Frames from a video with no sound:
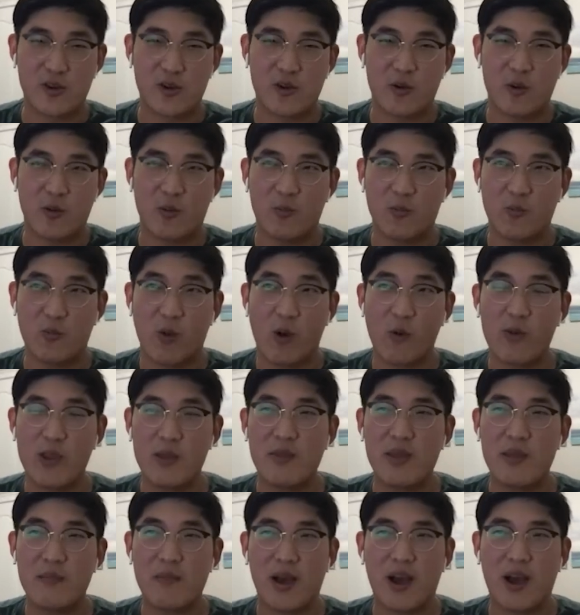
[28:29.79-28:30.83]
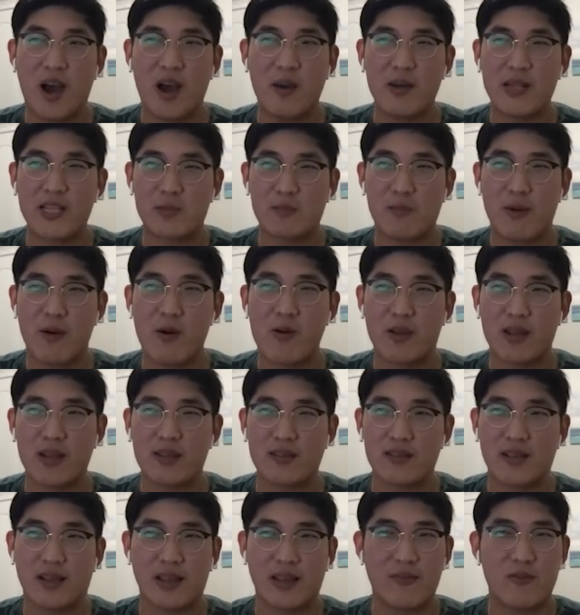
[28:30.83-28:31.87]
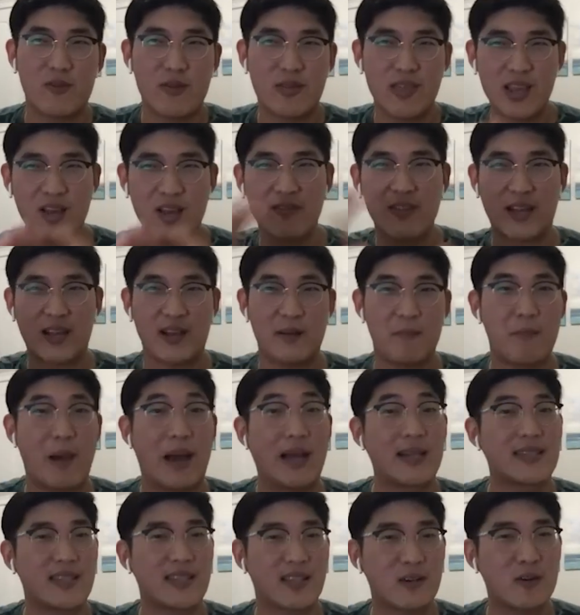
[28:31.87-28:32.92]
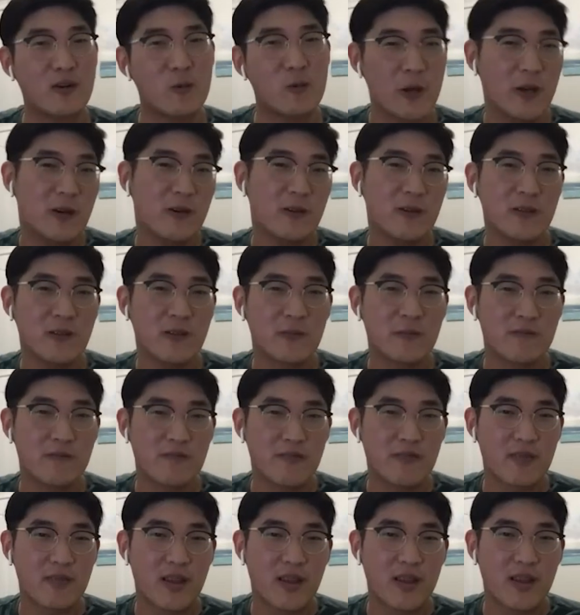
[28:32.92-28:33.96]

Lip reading: And so what we mean by hub and spoke is like if you think of like a bicycle wheel,